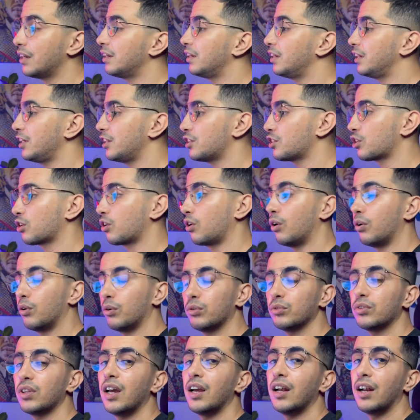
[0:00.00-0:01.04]
Each
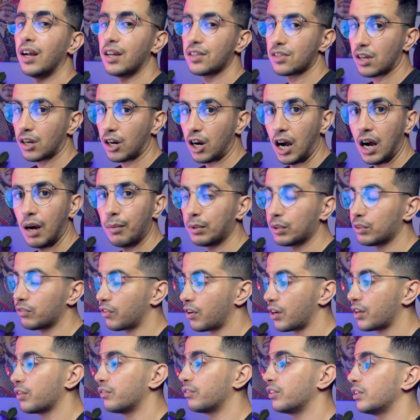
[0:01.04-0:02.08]
code has a comment in
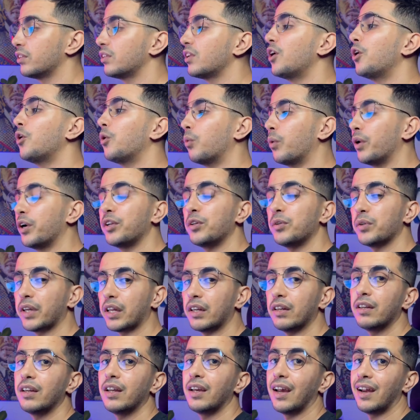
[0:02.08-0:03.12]
front of it where you
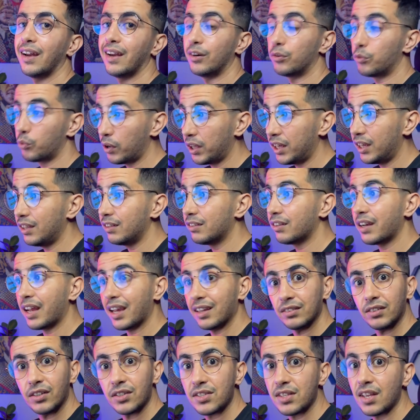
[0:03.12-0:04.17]
can read and
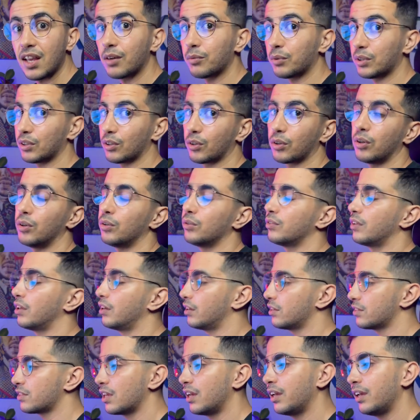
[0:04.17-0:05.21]
understand what the code
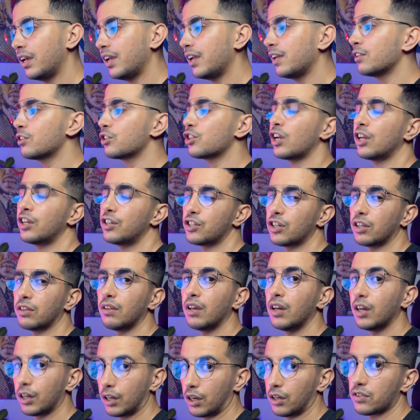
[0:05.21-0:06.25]
does and change it,
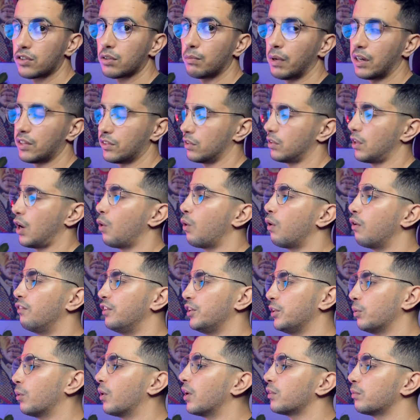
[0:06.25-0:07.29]
customize it however
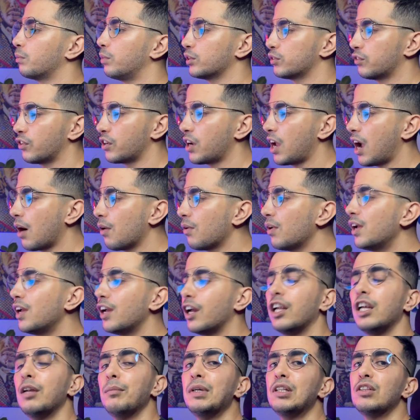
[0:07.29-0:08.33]
you want. But for now,
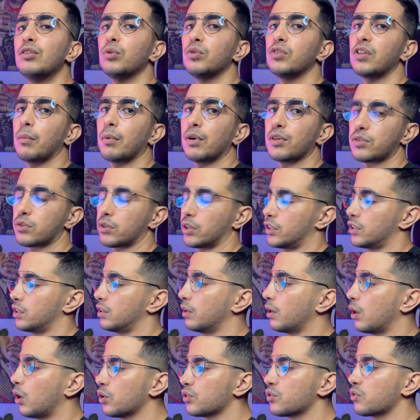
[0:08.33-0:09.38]
let me do demonstration.
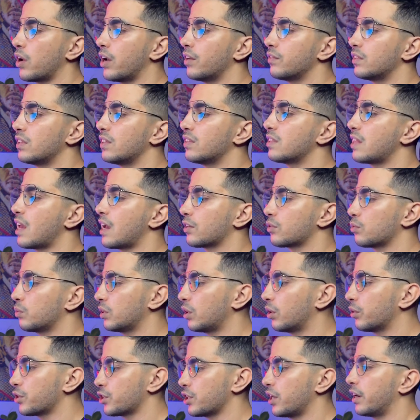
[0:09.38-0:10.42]
Also have this text, we
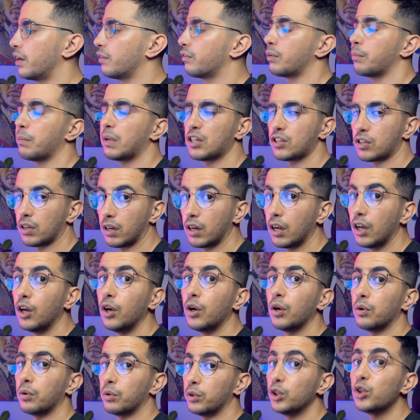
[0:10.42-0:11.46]
don't share information,
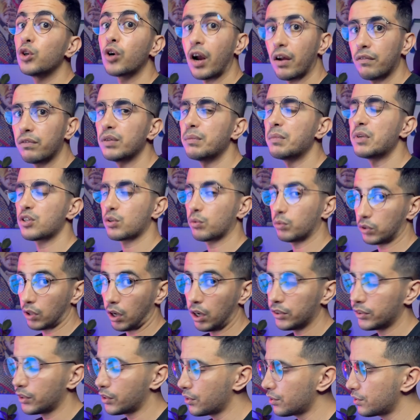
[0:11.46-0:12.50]
your information with
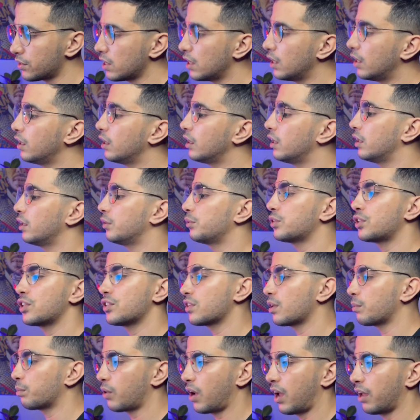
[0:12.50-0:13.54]
others, which is
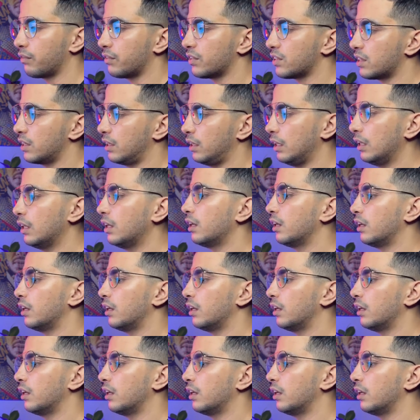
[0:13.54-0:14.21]
a privacy